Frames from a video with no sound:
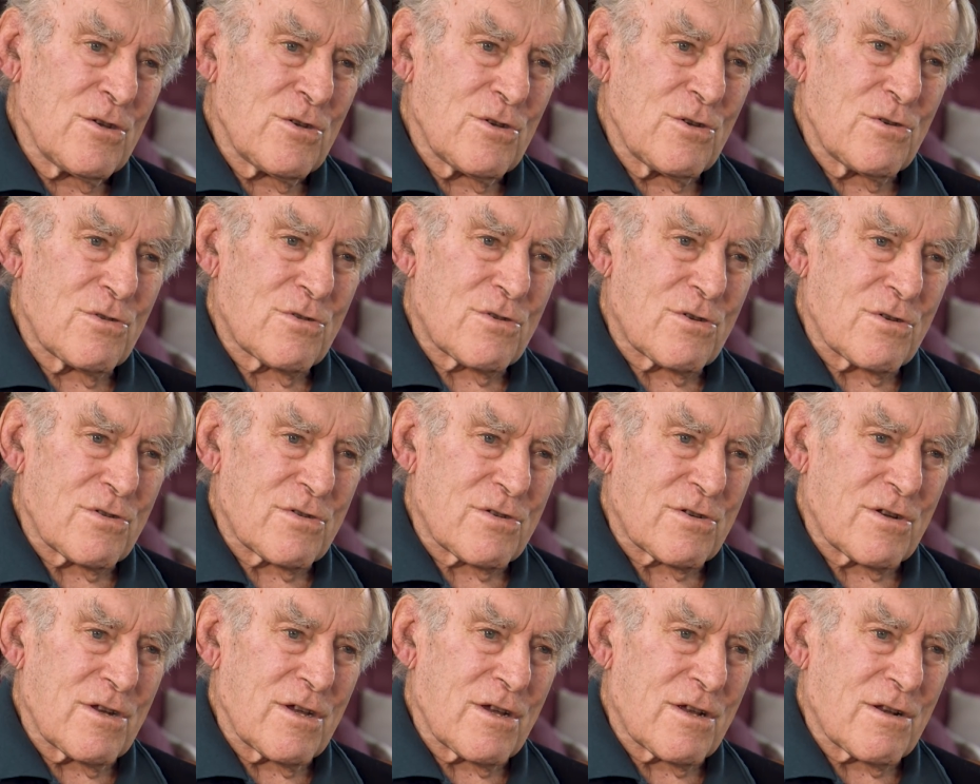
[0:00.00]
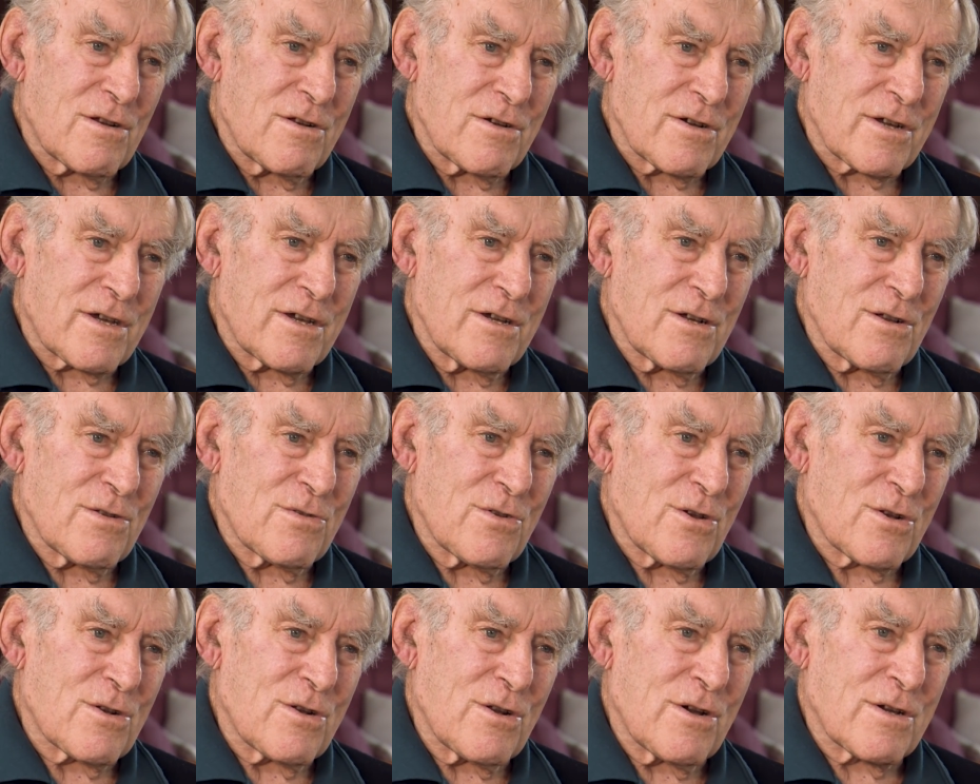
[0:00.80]
You used to stink like hell,
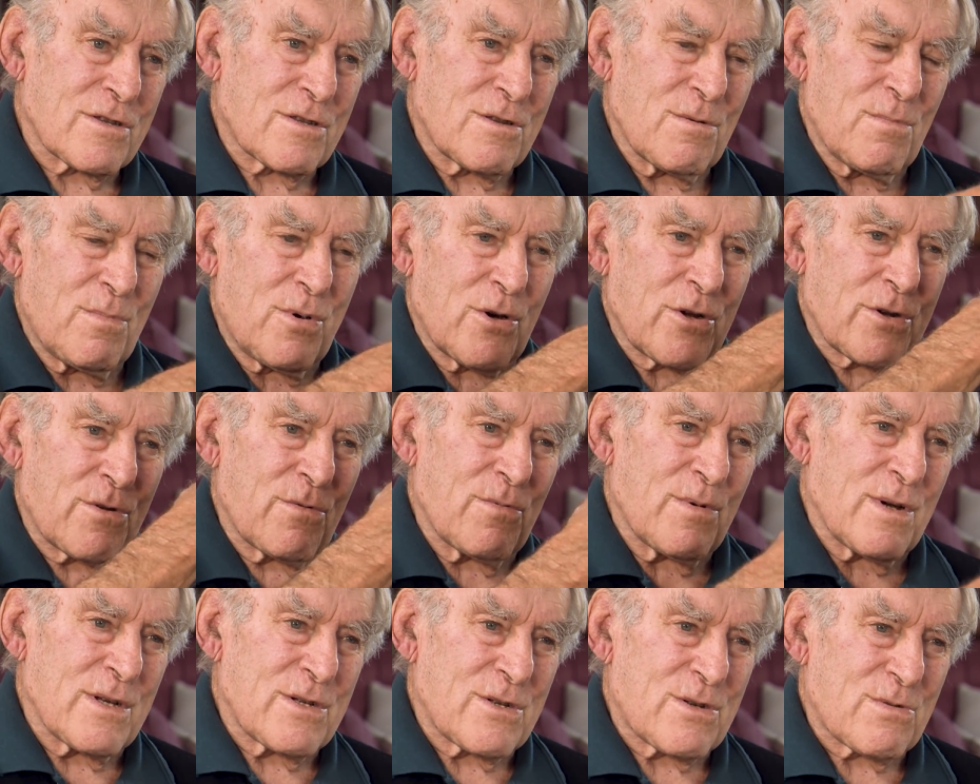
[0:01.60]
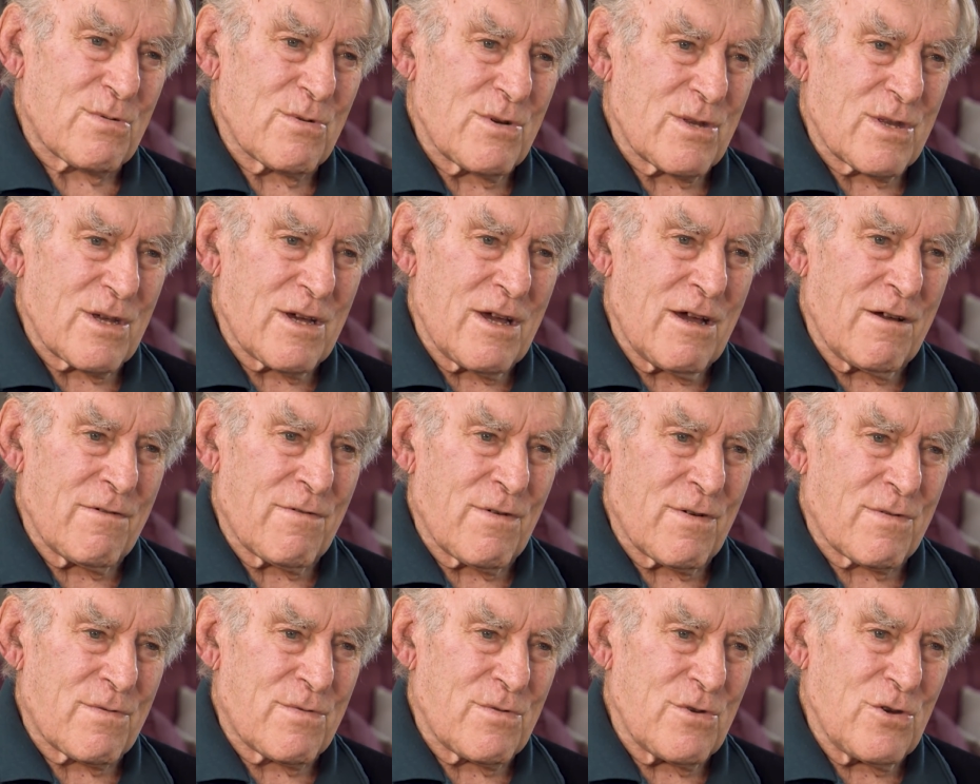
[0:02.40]
not like the modern ones where they have
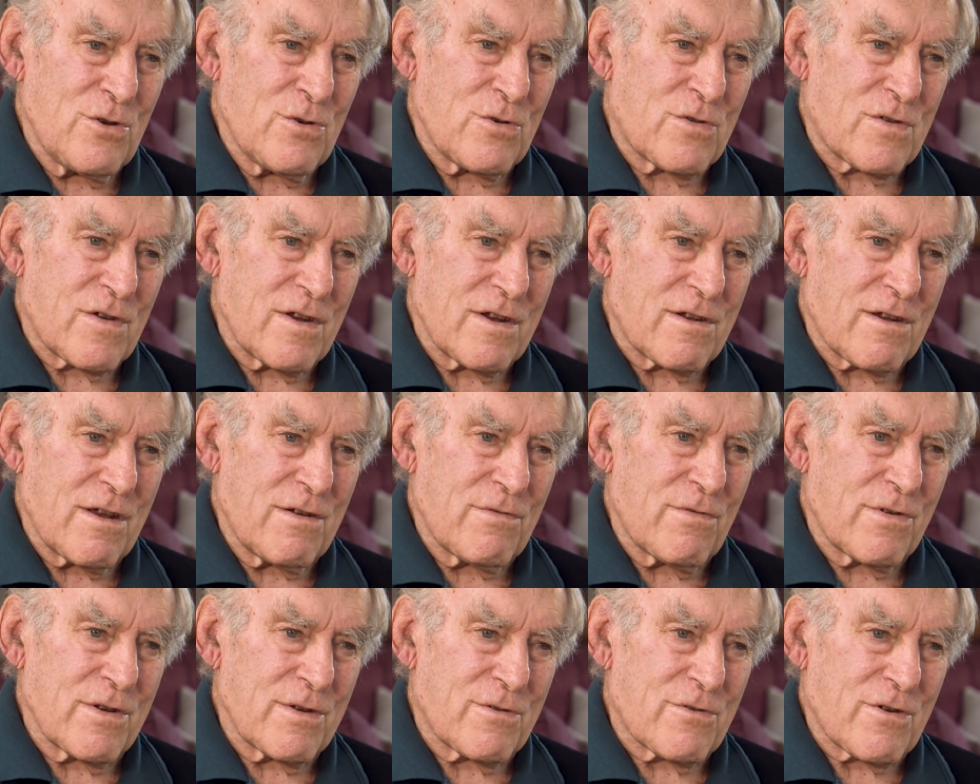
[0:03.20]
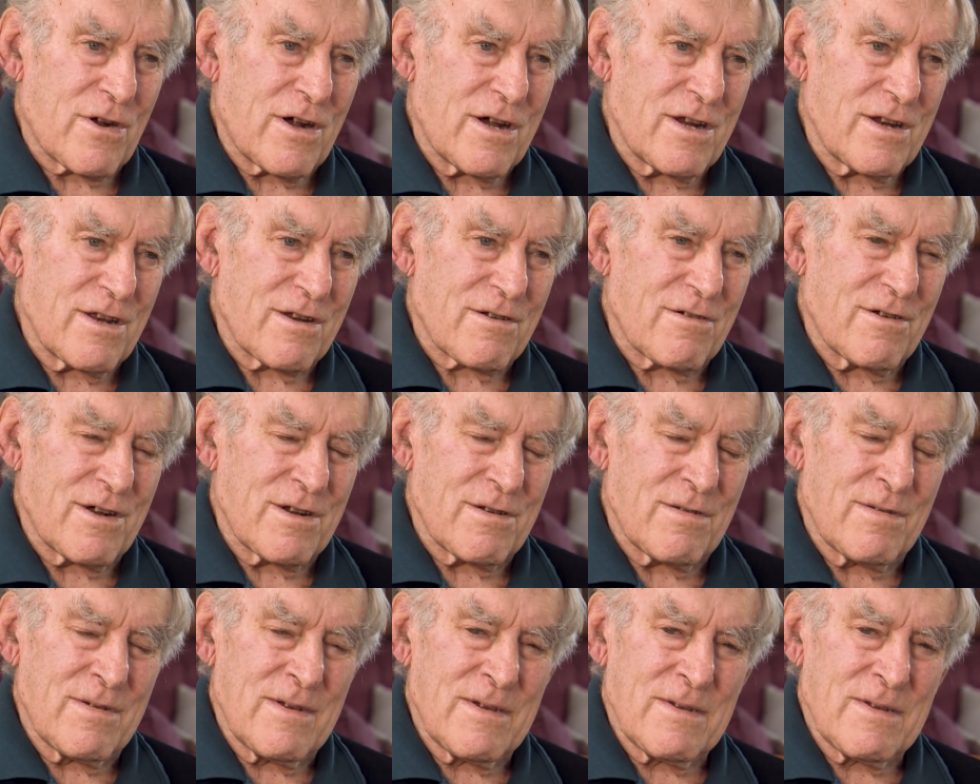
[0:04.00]
a new set every training room.